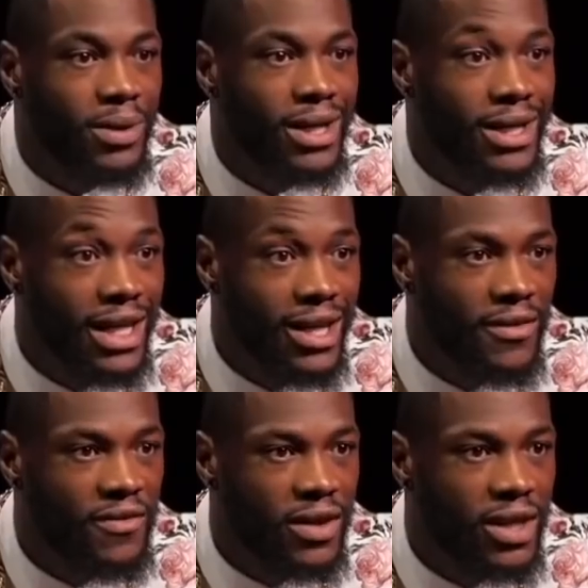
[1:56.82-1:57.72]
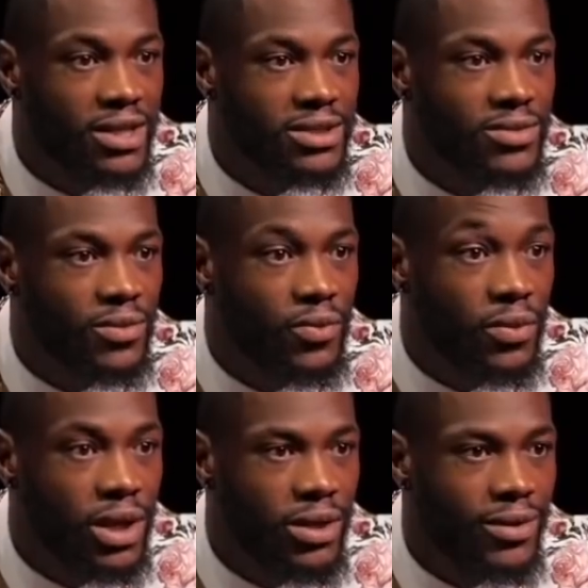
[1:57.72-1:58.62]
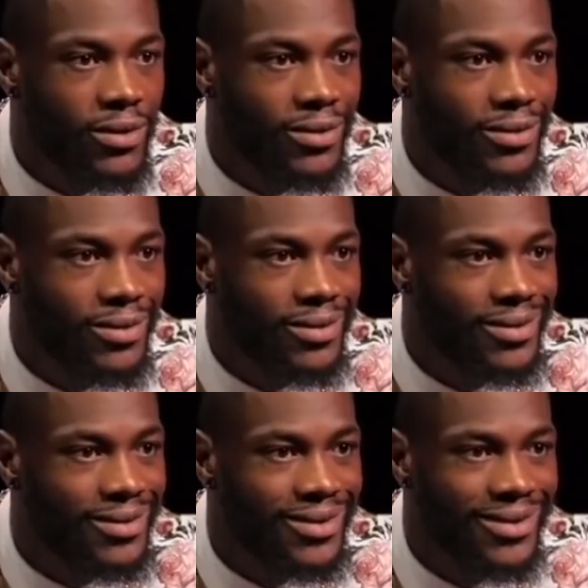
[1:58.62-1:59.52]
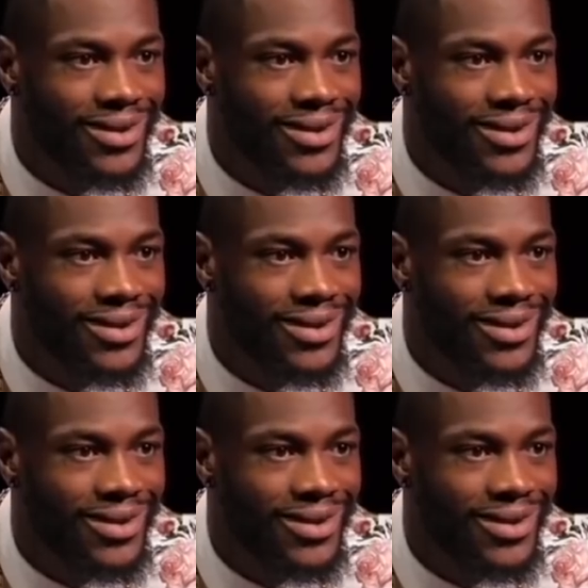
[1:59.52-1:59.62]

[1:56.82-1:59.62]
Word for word: be Believe themselves in there real. and trying to get in